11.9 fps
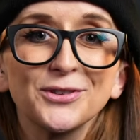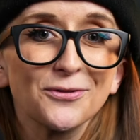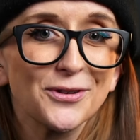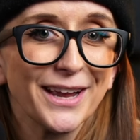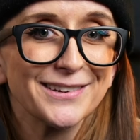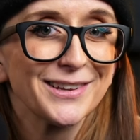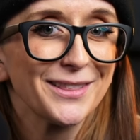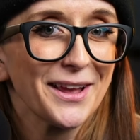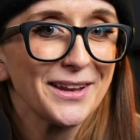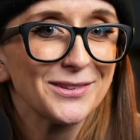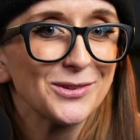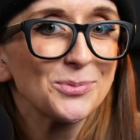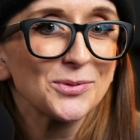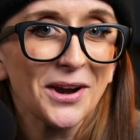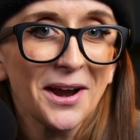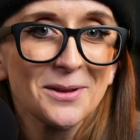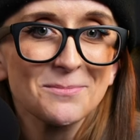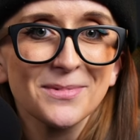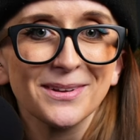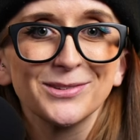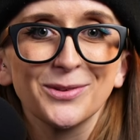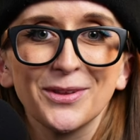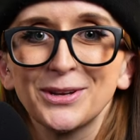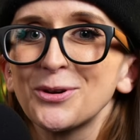Don't forget to like and subscribe
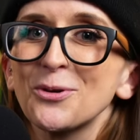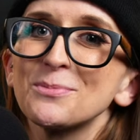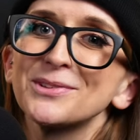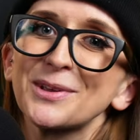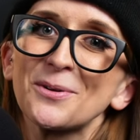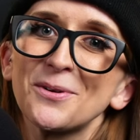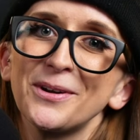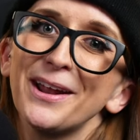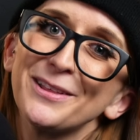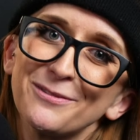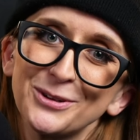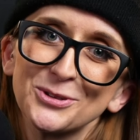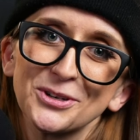so that you don't miss out on any future